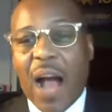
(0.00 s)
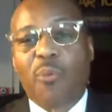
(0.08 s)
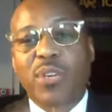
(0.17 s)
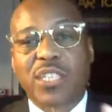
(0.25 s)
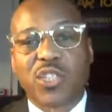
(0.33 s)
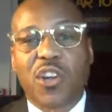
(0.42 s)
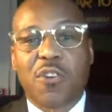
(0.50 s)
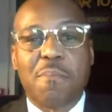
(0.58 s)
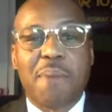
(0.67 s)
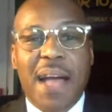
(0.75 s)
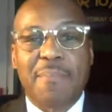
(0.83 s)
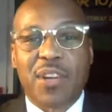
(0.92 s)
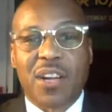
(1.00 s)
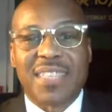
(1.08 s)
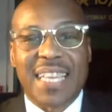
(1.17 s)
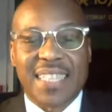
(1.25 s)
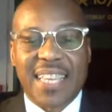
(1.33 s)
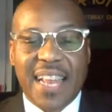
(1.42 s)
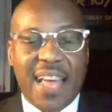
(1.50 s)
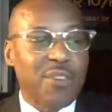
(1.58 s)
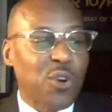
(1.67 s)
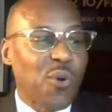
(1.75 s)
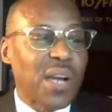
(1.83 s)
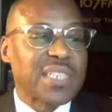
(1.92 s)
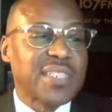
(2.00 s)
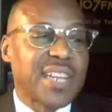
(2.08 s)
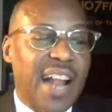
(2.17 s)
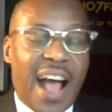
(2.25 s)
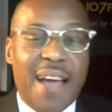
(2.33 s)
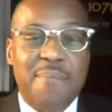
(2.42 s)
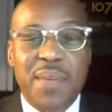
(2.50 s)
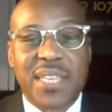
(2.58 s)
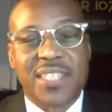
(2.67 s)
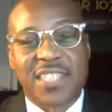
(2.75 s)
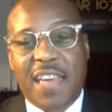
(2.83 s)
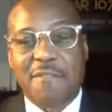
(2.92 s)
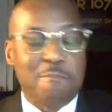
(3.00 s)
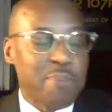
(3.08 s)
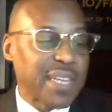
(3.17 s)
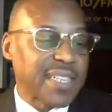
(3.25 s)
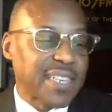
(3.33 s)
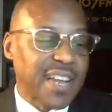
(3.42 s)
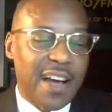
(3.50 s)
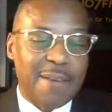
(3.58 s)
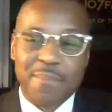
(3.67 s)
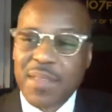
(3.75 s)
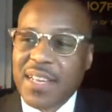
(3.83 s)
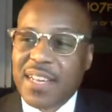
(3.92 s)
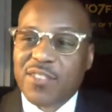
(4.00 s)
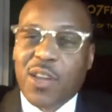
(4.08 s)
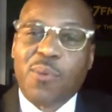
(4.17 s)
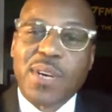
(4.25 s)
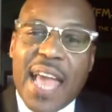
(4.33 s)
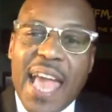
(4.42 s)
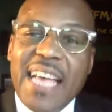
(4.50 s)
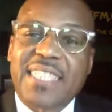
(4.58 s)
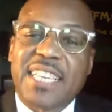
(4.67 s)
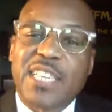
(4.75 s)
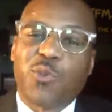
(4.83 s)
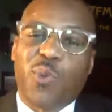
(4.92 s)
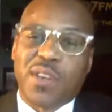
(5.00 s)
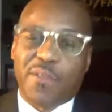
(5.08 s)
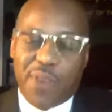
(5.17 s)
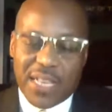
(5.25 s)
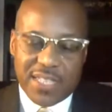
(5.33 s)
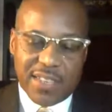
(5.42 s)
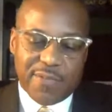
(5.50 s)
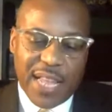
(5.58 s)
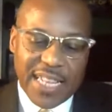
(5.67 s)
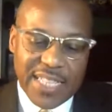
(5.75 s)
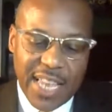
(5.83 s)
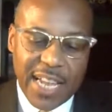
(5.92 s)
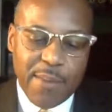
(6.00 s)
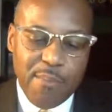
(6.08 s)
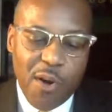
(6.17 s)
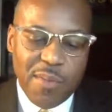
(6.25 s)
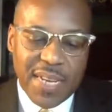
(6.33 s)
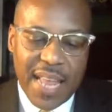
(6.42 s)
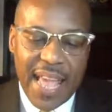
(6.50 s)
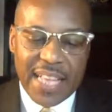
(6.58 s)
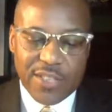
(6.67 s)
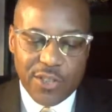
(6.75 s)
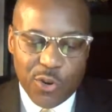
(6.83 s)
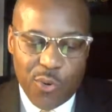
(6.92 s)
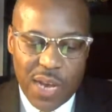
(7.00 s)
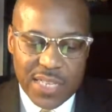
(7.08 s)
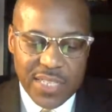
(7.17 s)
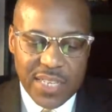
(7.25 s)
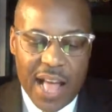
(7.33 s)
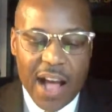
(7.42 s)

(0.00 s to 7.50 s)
I want to circle back because I did have a question that I missed. David picked it up. So I want to ask each one of us if they could take a moment and answer the question.